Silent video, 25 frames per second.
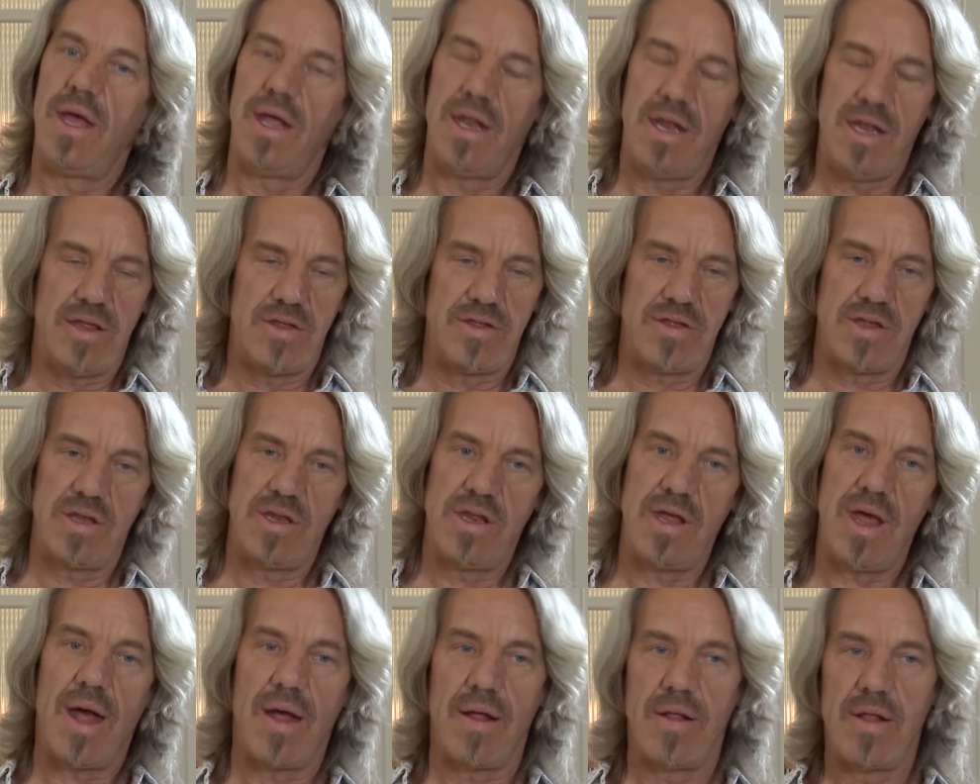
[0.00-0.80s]
And he
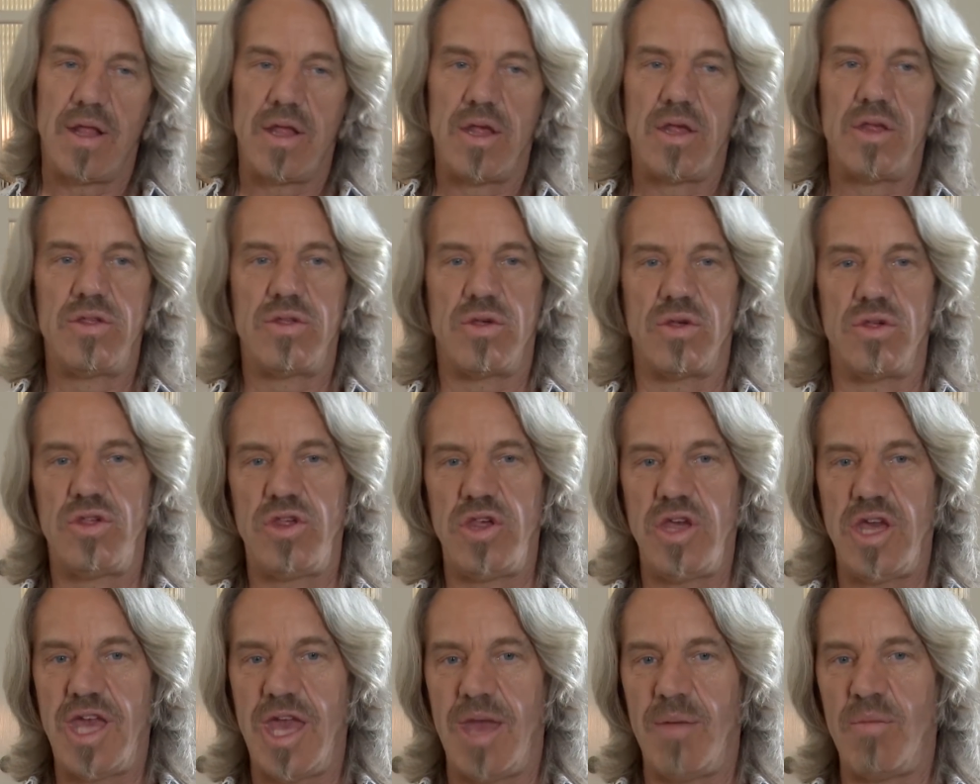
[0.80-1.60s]
said, yeah. So
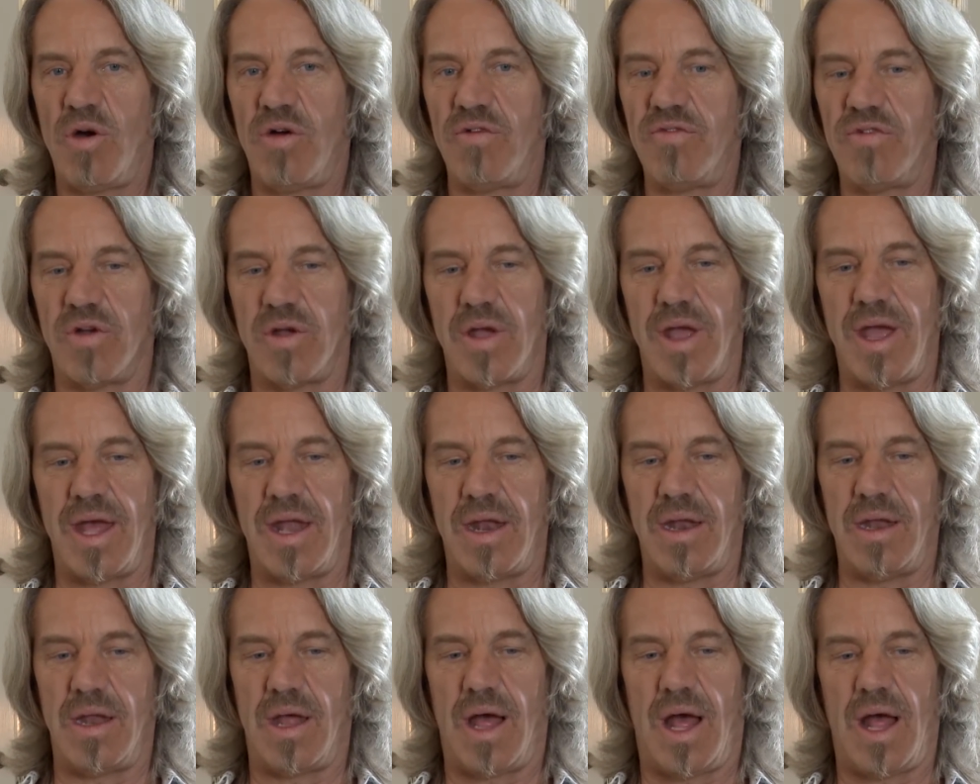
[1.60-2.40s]
she came over,
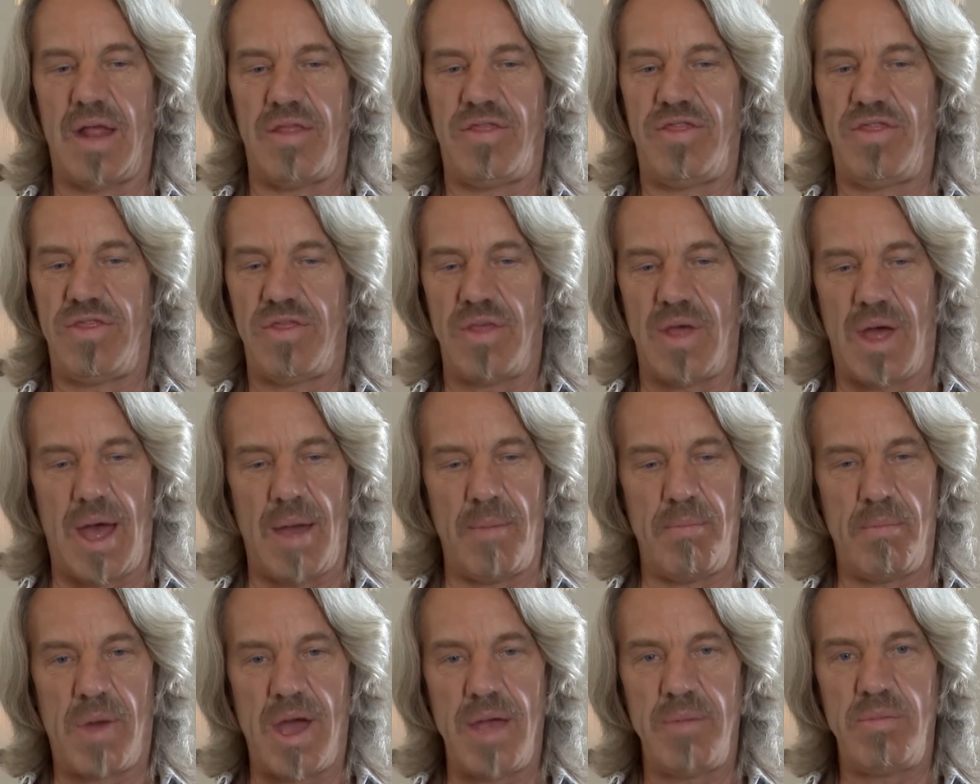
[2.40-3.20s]
and I, th
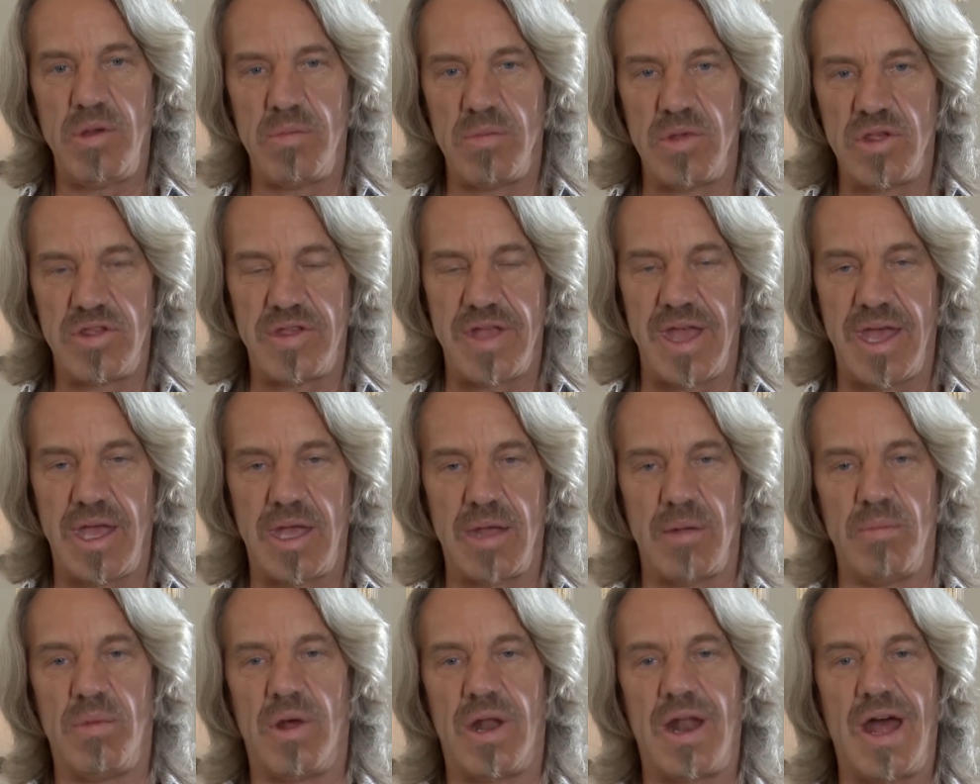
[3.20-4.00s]
I might be
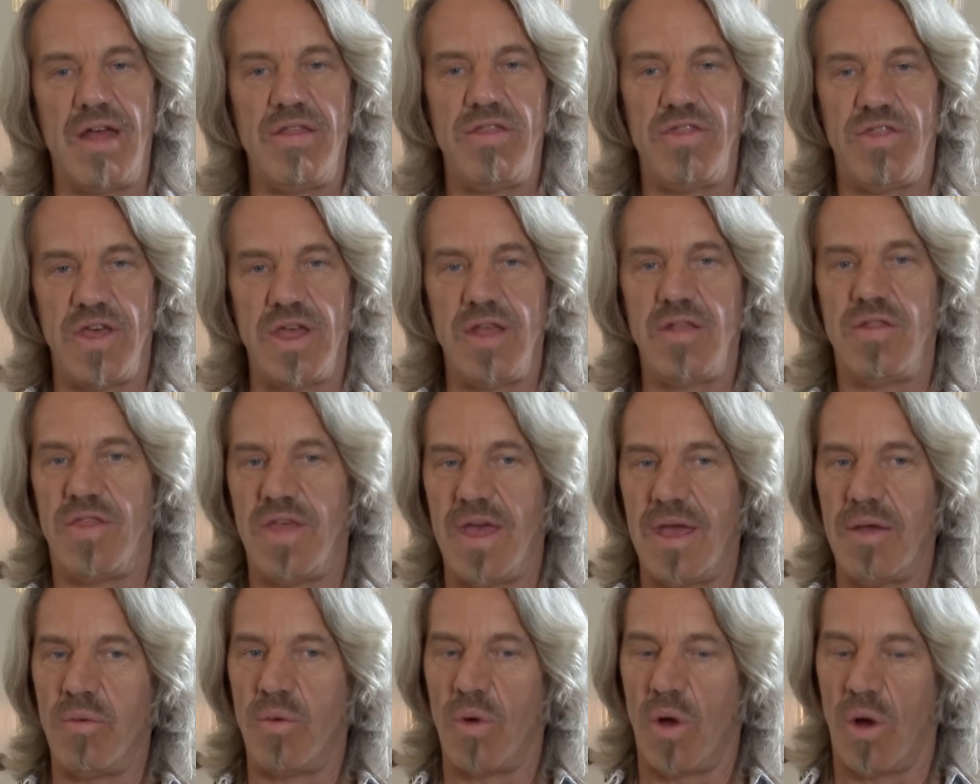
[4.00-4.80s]
mistaken, but I think
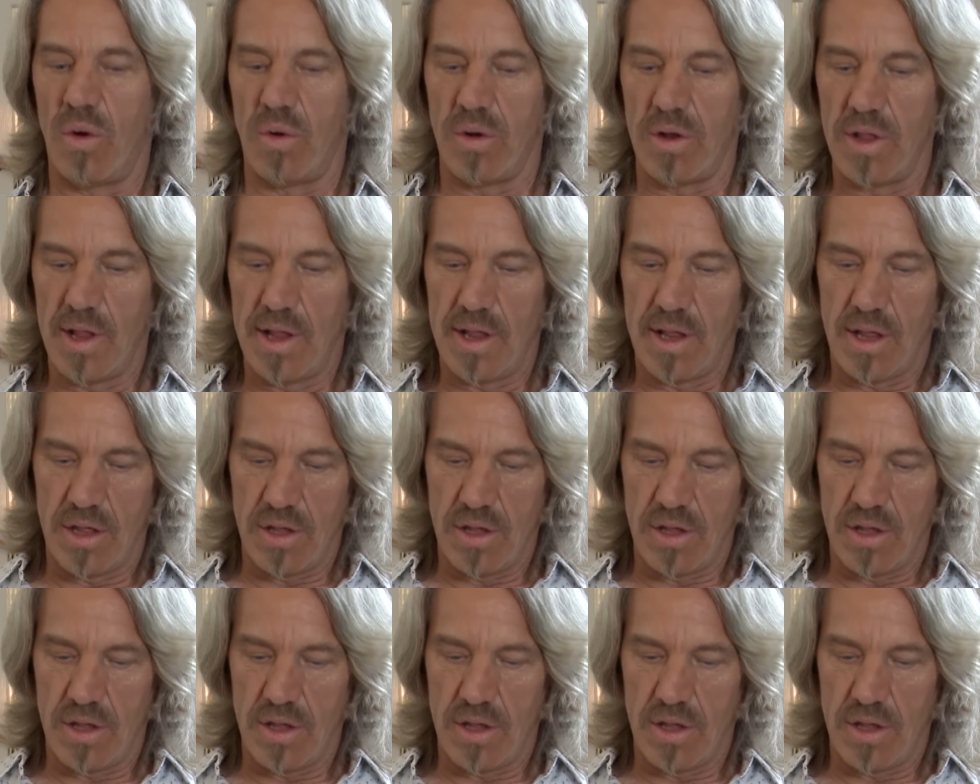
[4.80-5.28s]
they wrote